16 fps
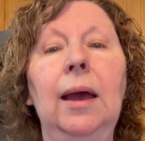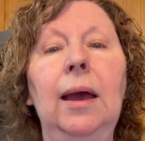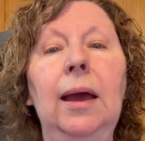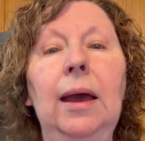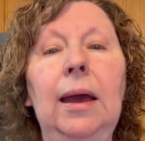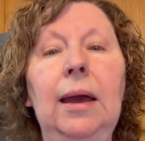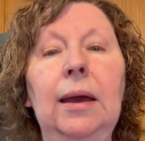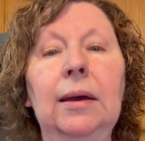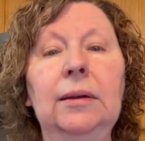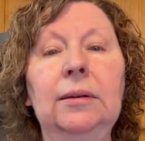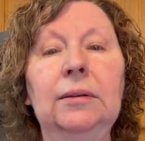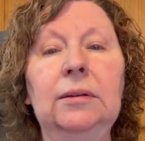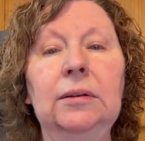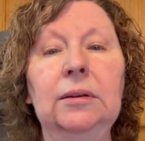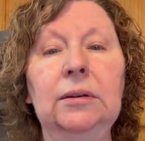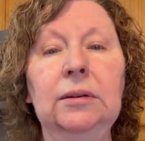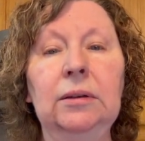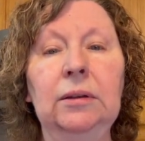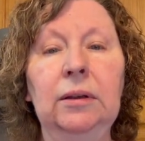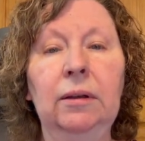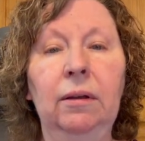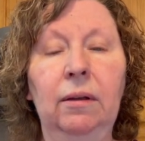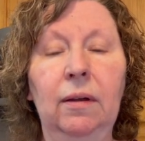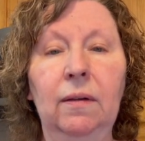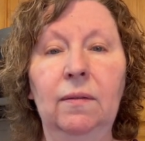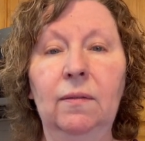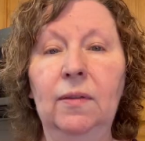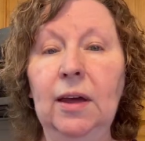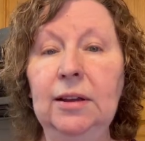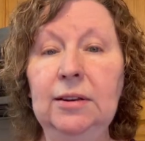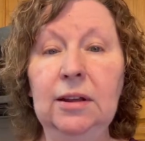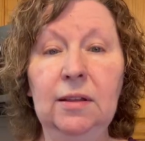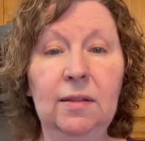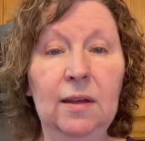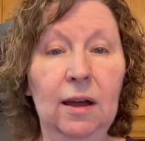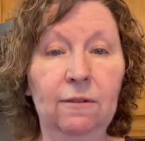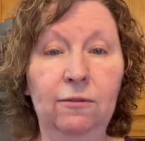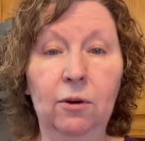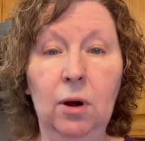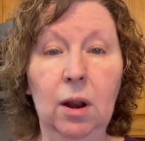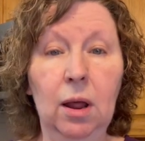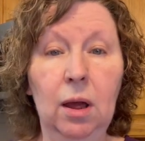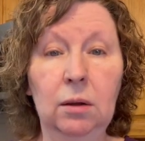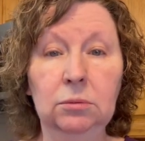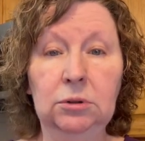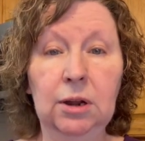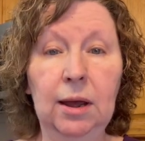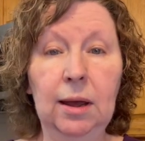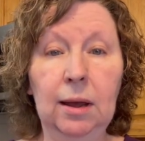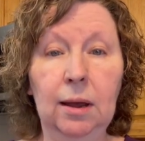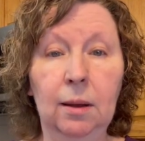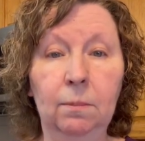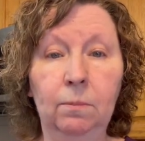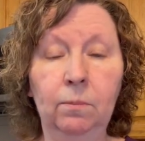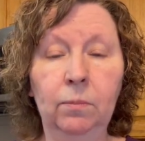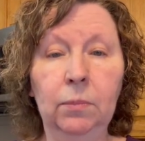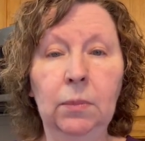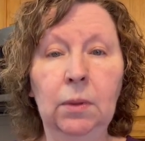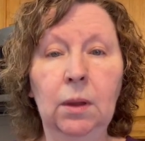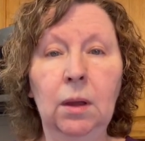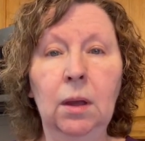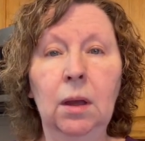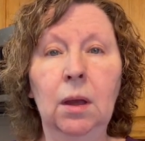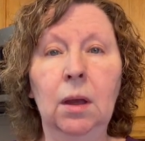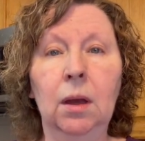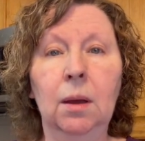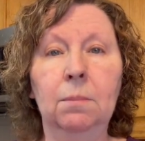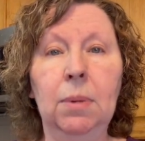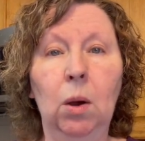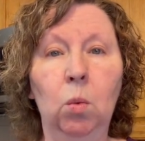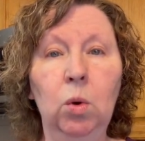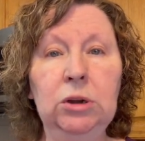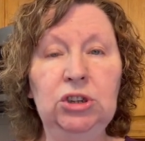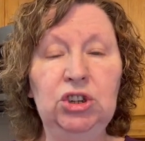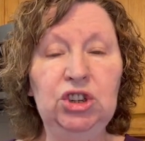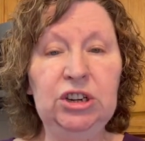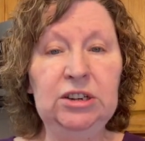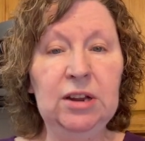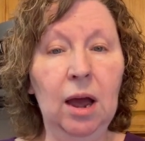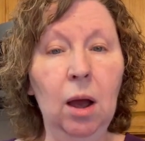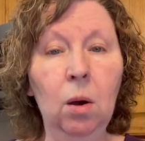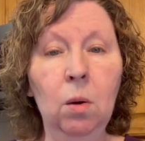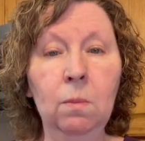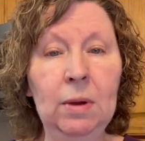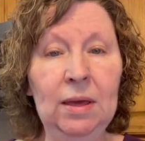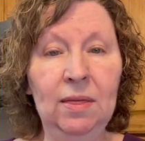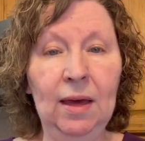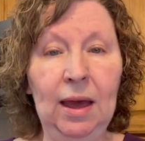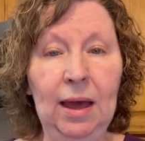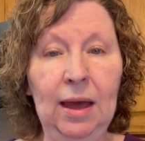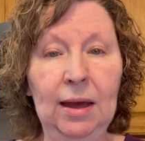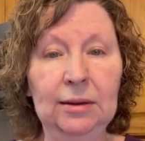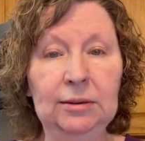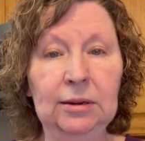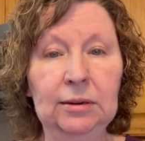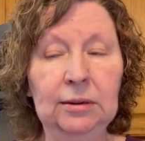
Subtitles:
And they did that for a long time. But when she told me that,